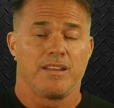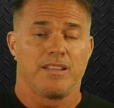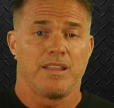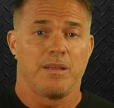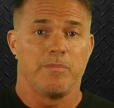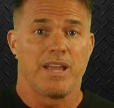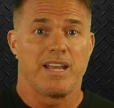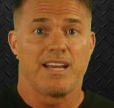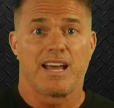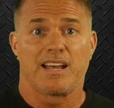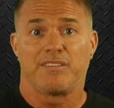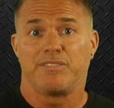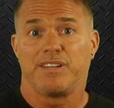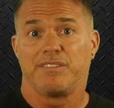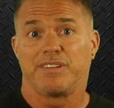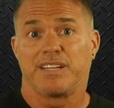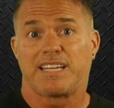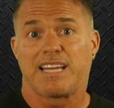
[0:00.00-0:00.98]
They may not have
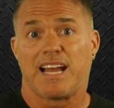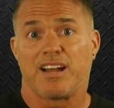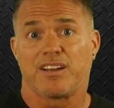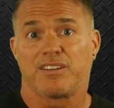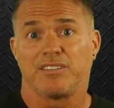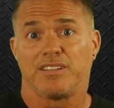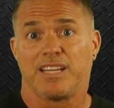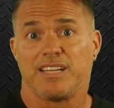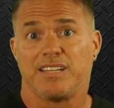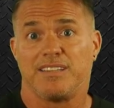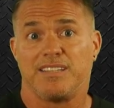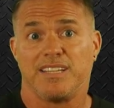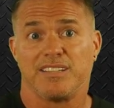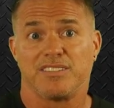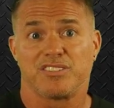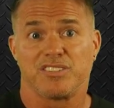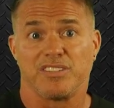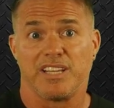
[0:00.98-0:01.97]
even calculated the
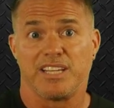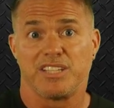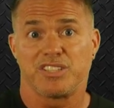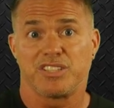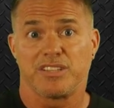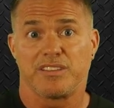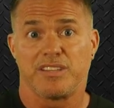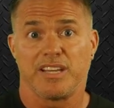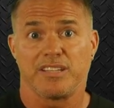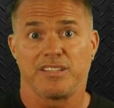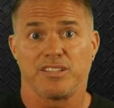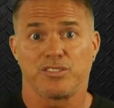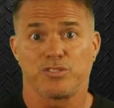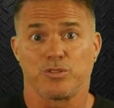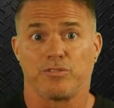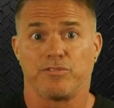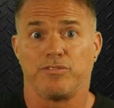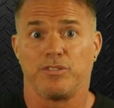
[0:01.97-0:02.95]
insulation
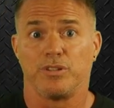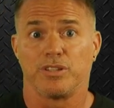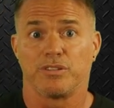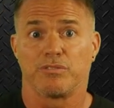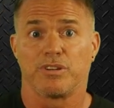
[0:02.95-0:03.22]
thickness or fully